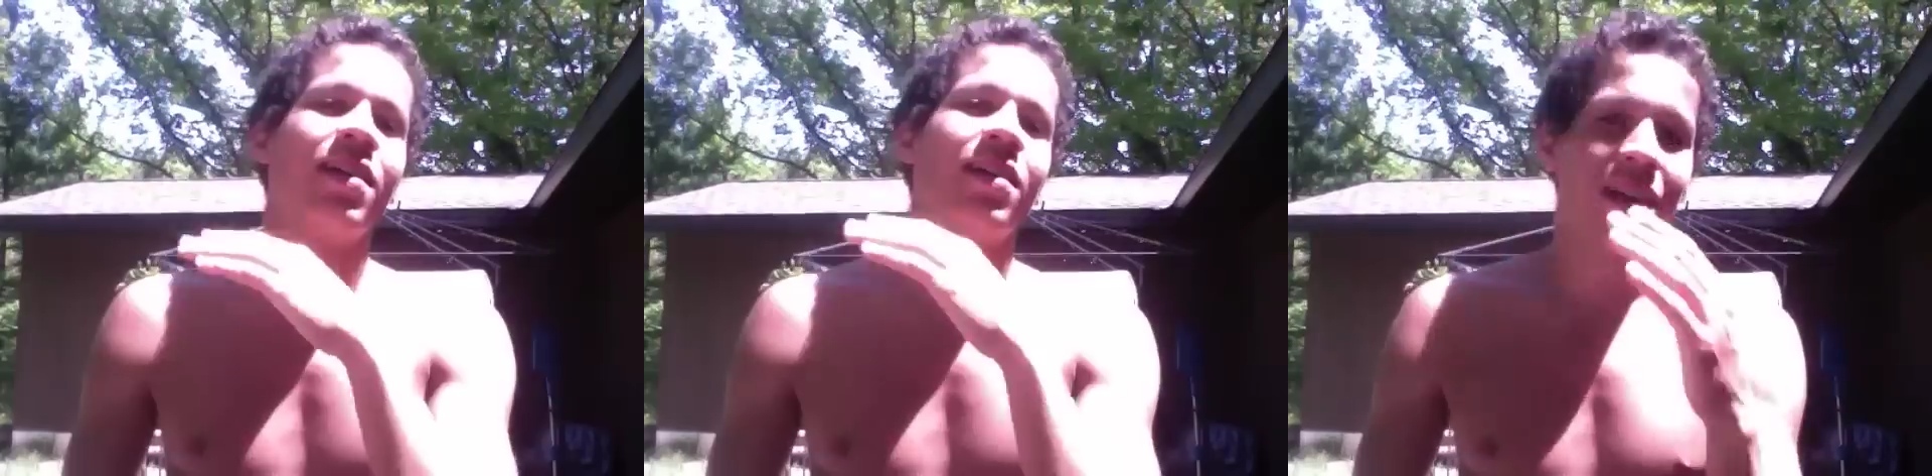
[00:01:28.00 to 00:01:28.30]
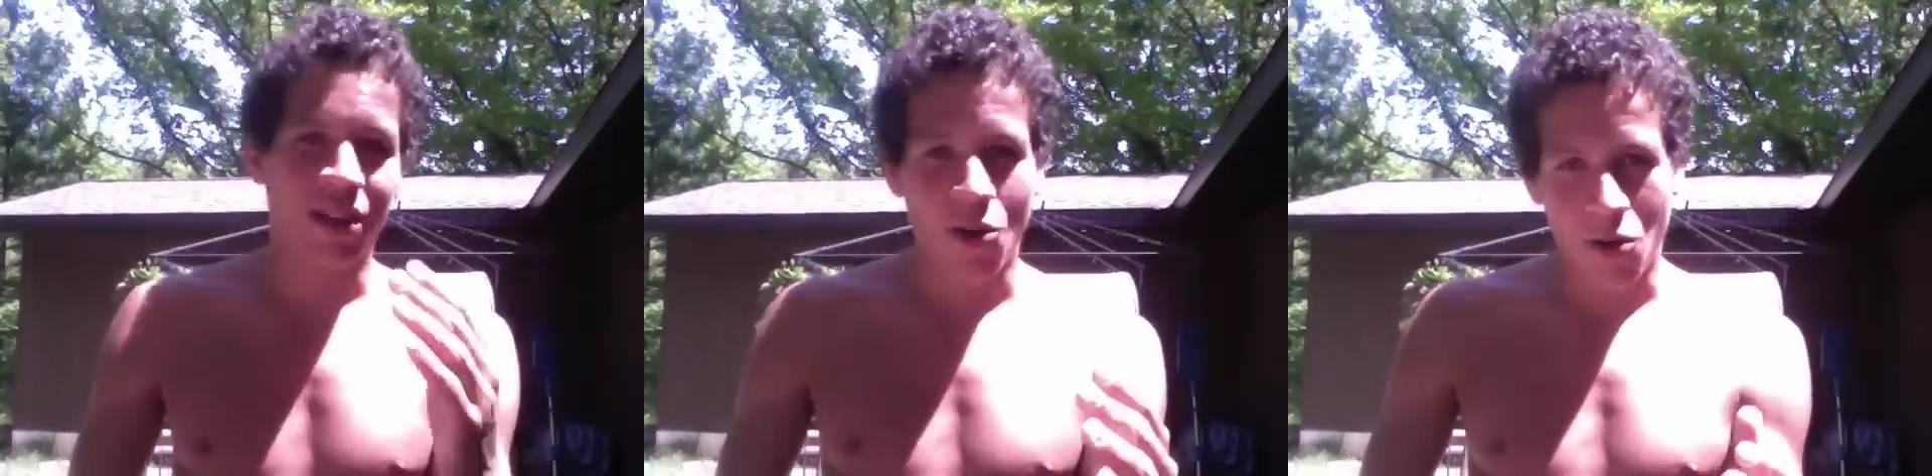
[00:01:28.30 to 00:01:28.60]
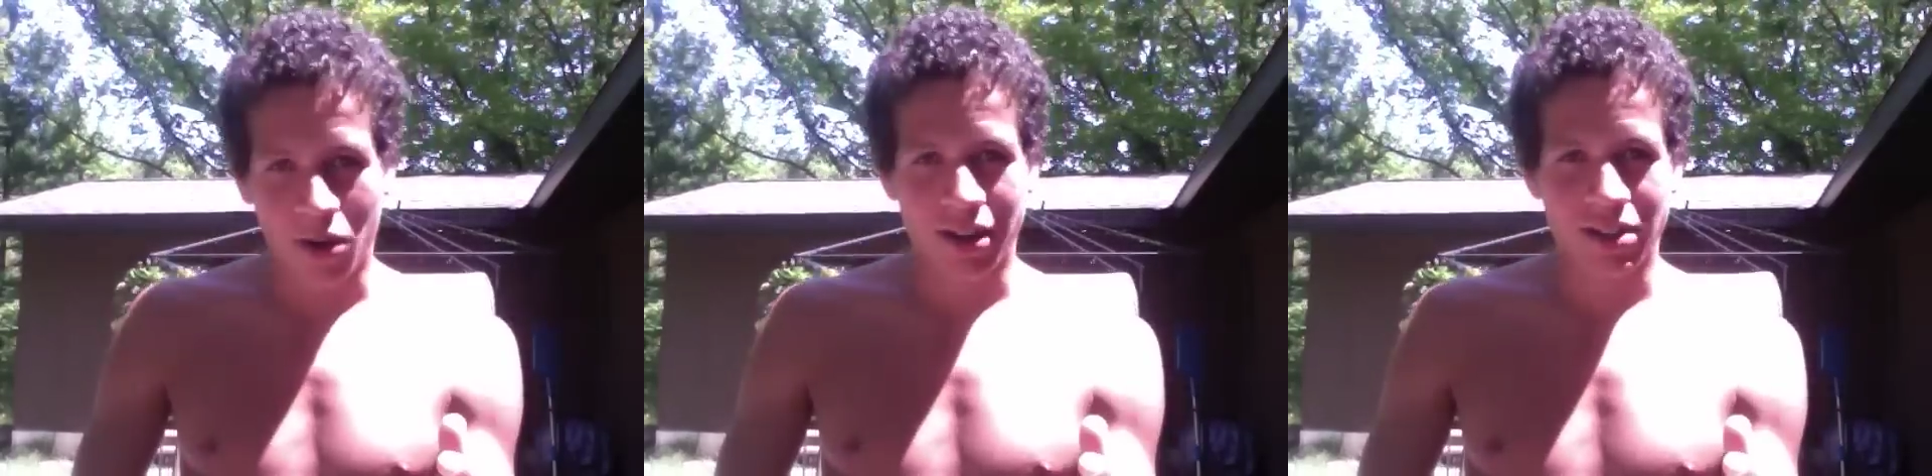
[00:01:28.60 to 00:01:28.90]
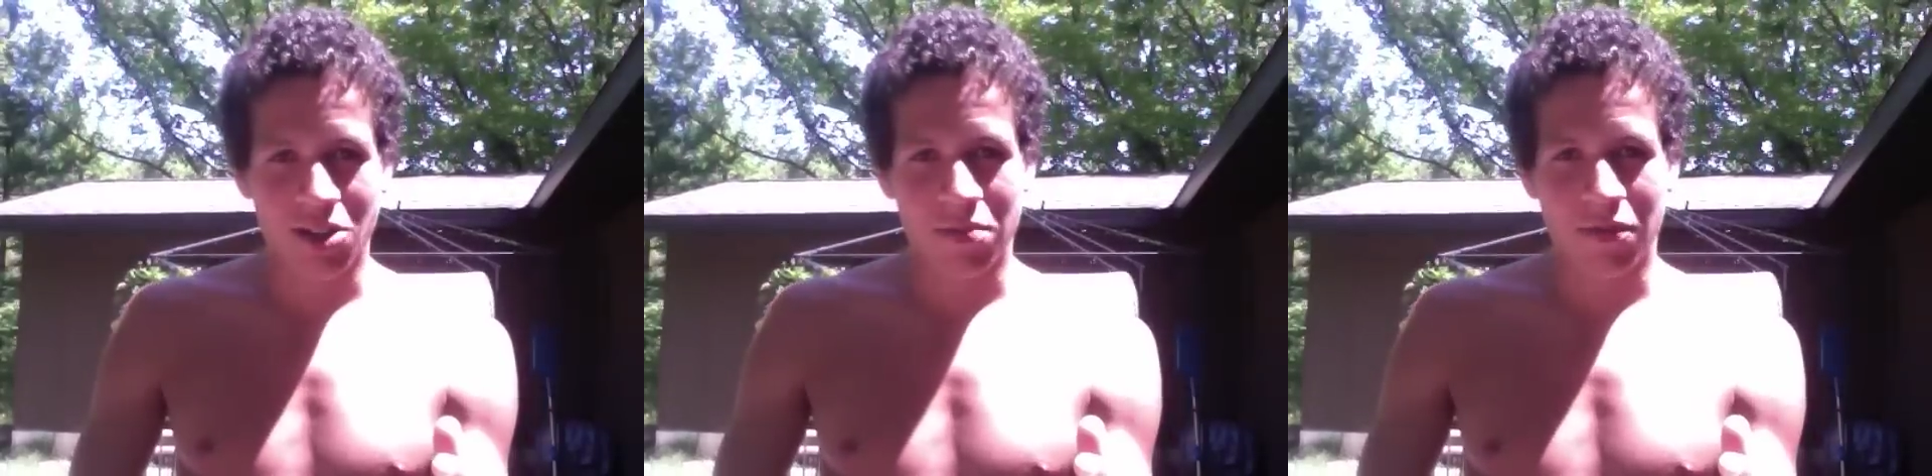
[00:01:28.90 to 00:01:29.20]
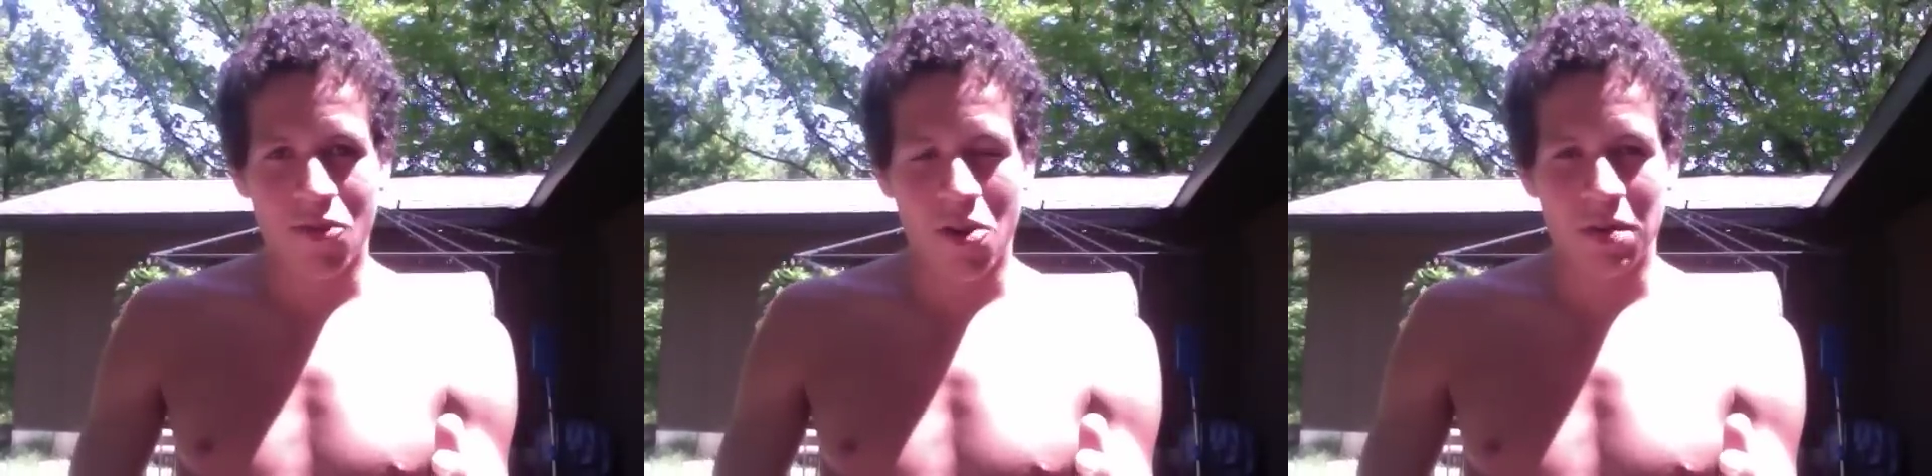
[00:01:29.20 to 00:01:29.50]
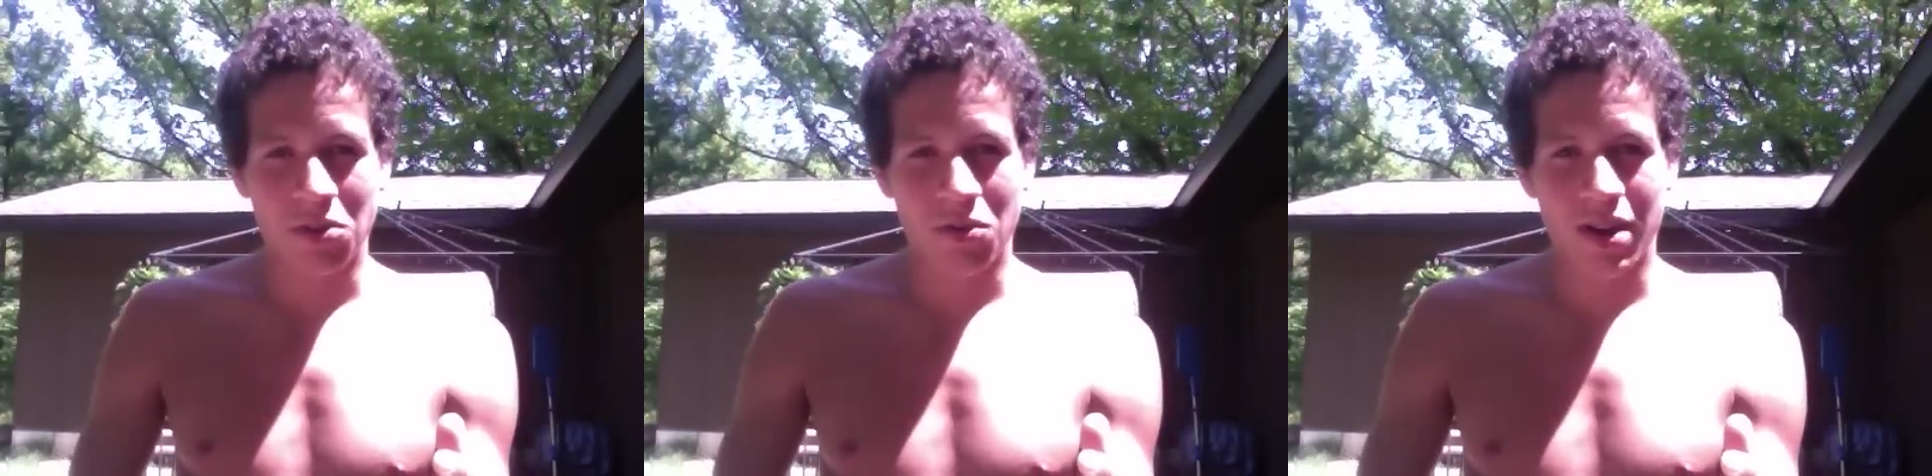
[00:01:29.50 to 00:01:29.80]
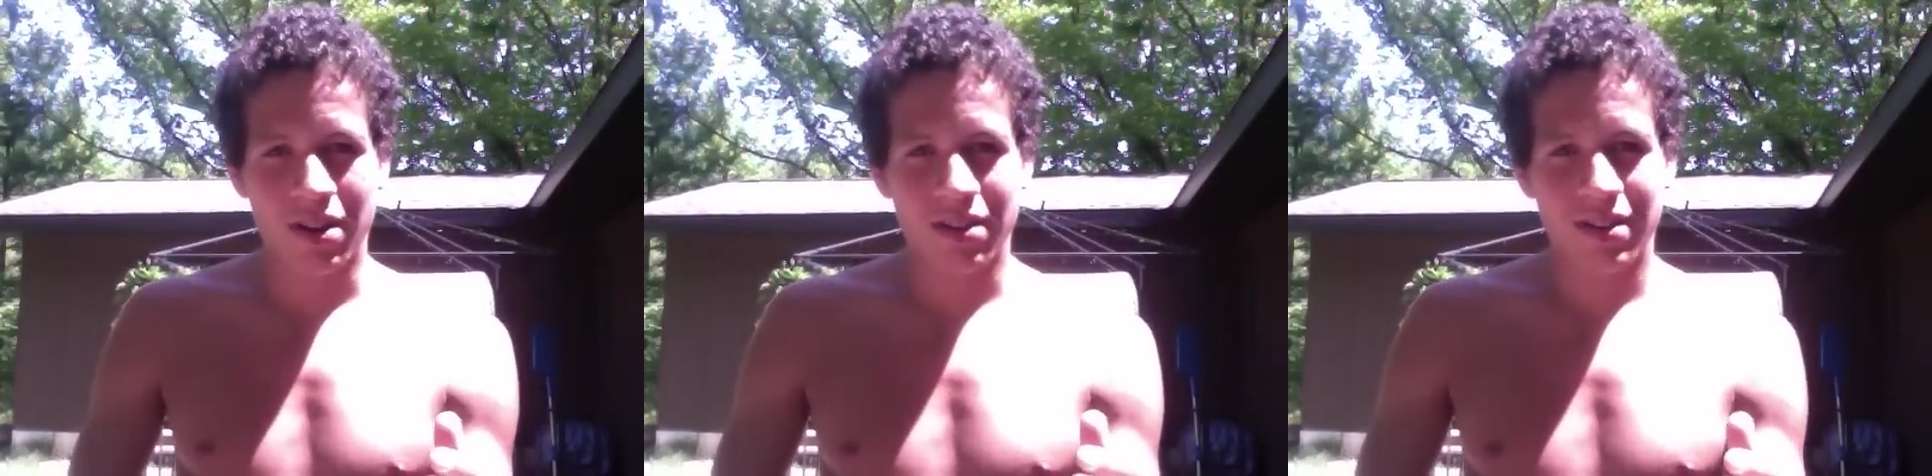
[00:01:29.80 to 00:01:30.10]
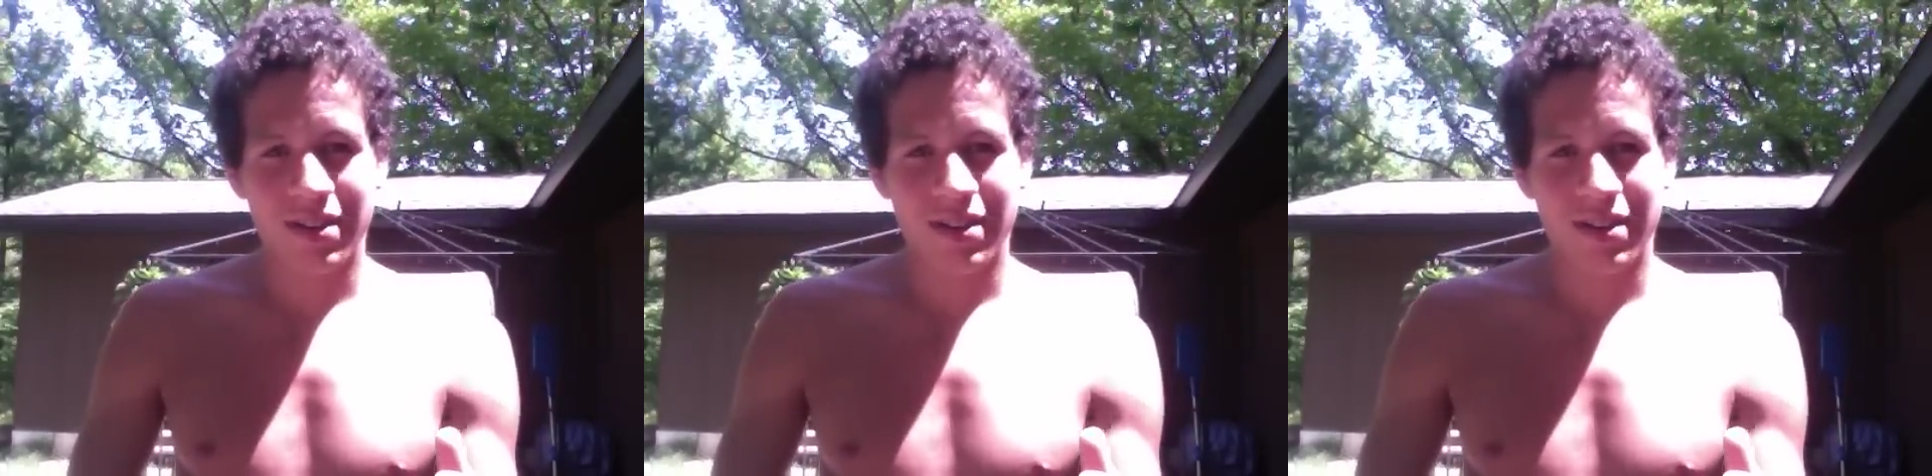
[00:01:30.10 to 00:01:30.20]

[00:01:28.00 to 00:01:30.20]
then the organs don't perform as well,